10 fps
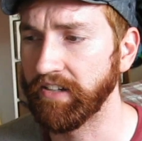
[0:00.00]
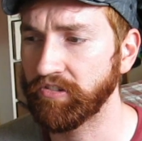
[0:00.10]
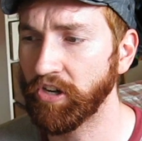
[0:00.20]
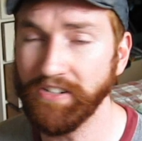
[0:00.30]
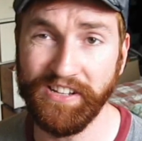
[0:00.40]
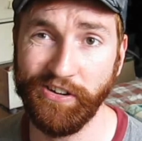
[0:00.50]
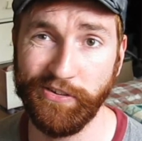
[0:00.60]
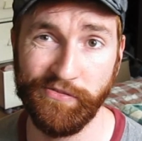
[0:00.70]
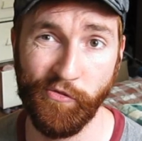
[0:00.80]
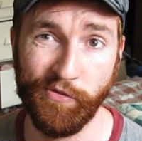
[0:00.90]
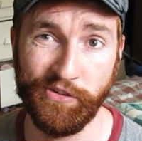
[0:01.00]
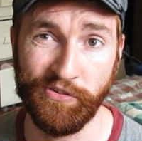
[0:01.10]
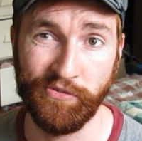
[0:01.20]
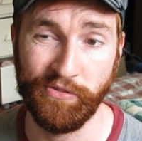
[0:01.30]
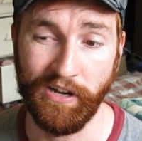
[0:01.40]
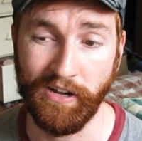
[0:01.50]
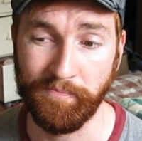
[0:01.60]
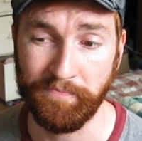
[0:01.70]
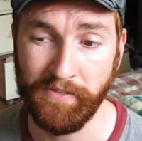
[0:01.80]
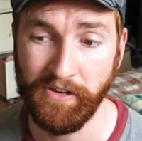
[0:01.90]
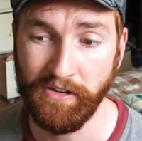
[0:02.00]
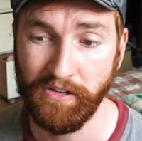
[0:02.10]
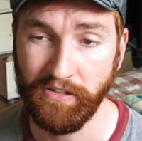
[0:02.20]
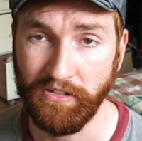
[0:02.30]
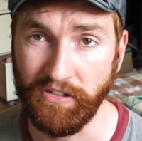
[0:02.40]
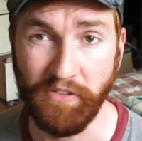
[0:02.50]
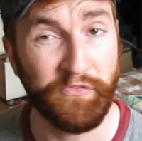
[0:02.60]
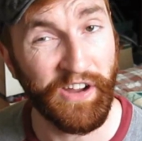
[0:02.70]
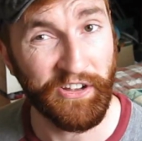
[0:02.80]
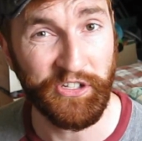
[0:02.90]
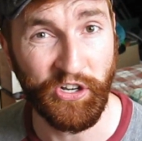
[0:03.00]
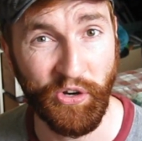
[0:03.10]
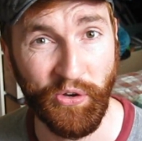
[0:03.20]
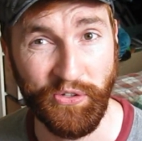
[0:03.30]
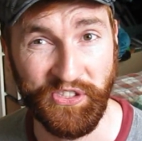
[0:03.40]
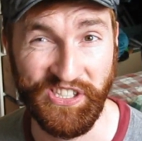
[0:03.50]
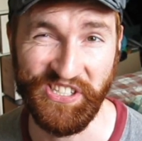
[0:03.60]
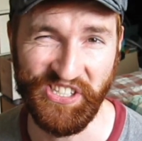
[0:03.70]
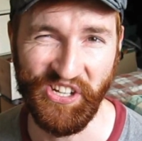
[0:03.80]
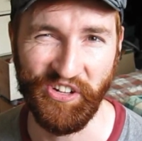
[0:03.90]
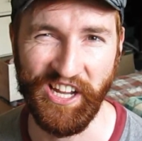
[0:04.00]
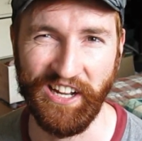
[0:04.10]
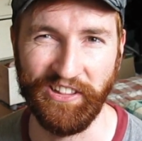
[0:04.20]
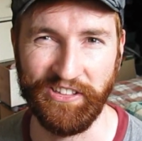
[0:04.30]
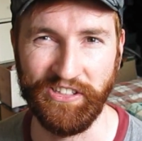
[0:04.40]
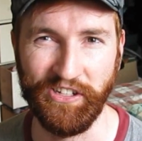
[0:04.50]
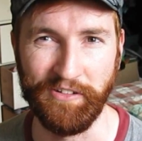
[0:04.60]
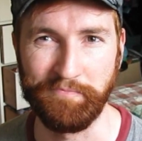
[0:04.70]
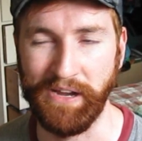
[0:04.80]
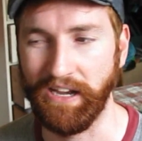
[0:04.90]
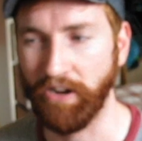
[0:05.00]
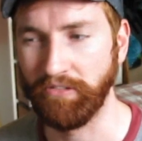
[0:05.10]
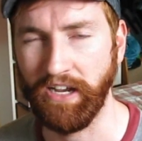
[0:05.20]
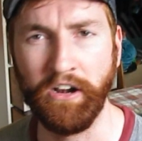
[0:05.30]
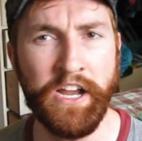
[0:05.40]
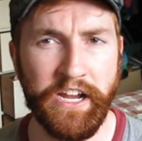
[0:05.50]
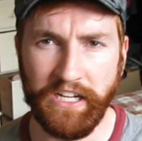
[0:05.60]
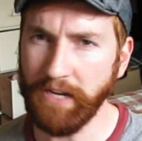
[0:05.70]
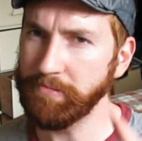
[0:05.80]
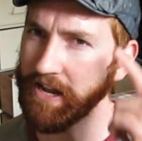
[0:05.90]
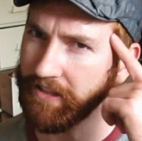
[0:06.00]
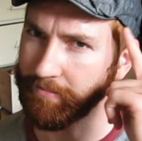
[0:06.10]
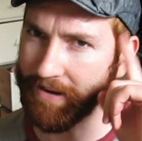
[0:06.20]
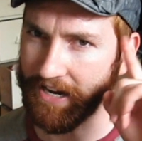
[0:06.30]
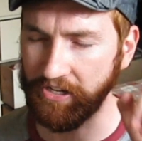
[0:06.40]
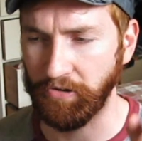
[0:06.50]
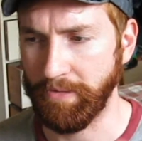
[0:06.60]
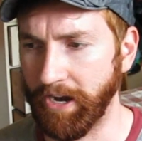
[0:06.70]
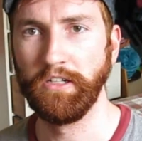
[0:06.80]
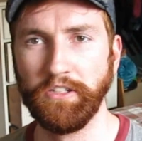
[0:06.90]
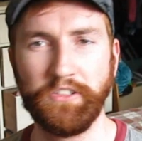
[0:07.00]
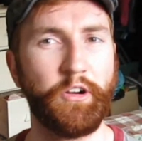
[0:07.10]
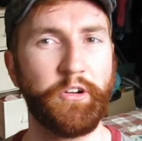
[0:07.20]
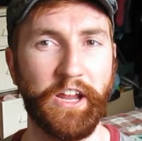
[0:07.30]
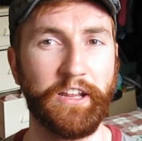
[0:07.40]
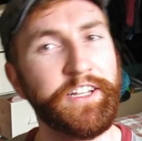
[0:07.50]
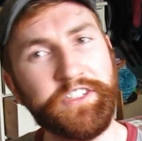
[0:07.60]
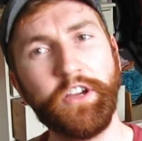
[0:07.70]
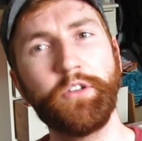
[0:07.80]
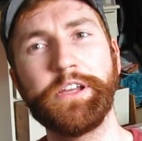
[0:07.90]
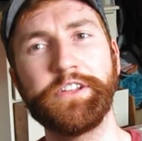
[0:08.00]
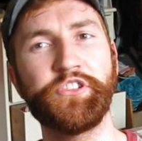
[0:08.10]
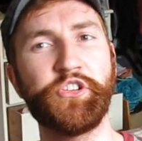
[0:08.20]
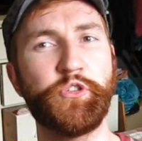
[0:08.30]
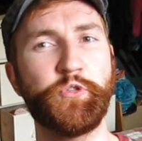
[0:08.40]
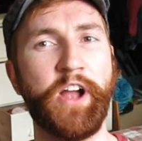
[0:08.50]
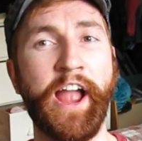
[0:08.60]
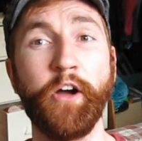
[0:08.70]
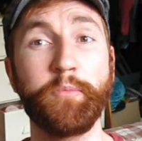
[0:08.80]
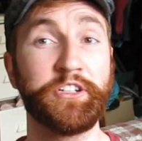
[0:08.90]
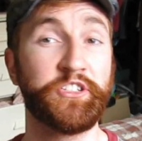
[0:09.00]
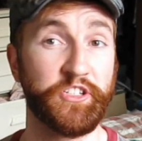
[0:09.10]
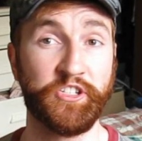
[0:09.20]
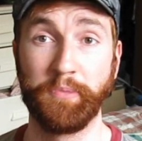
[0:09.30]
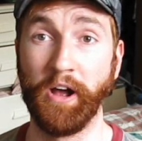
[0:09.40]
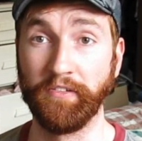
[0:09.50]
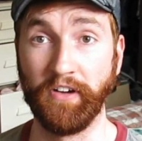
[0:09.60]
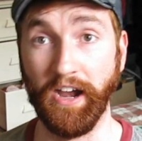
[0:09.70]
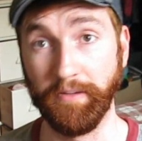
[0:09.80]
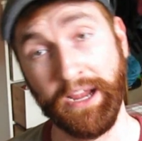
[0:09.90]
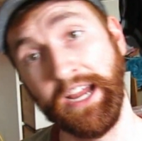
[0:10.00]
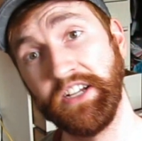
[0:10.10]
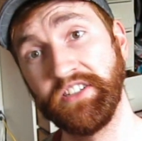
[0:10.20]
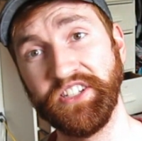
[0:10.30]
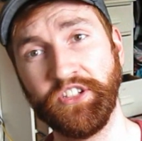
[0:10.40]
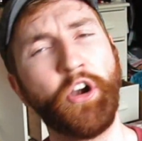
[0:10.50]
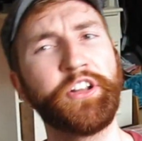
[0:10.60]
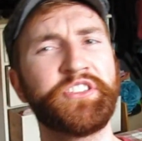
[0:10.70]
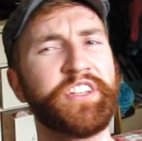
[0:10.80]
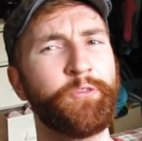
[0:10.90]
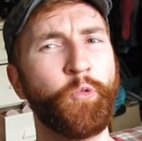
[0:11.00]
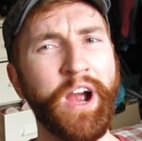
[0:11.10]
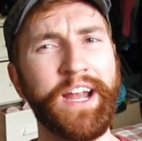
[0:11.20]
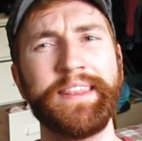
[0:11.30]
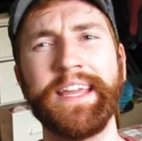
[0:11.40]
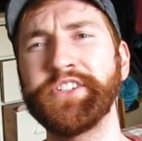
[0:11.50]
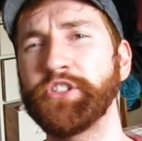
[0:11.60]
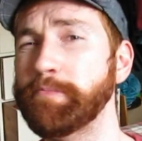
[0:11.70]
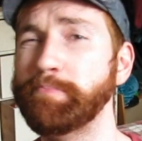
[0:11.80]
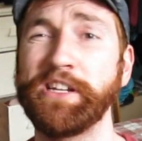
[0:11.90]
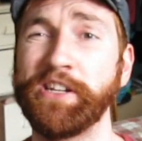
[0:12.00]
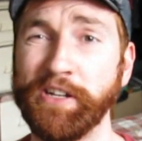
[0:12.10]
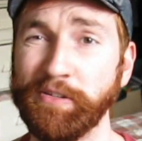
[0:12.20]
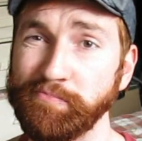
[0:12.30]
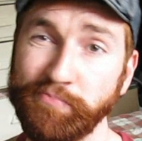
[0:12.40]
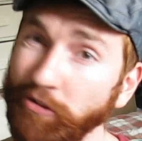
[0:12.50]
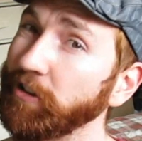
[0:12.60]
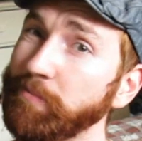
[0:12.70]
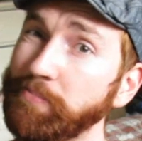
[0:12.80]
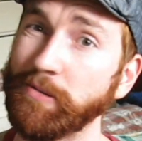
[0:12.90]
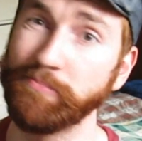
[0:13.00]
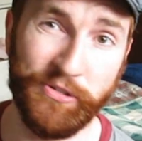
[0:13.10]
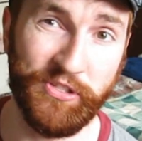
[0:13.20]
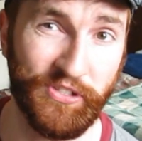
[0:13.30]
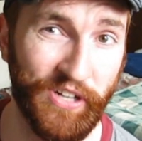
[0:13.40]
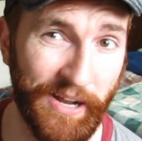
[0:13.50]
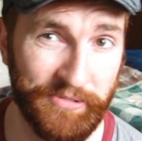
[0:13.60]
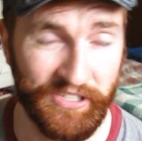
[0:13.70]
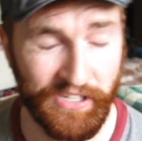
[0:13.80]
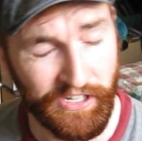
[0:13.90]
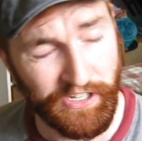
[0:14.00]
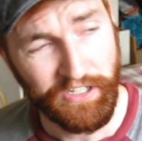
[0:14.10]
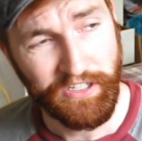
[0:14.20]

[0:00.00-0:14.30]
it turns out even when you you fail your goals, you could still get a good payout there. Keep that in the back of your mind. So, okay, let's go into how much Spotify pays its artists and why they should be pulling up their bootstraps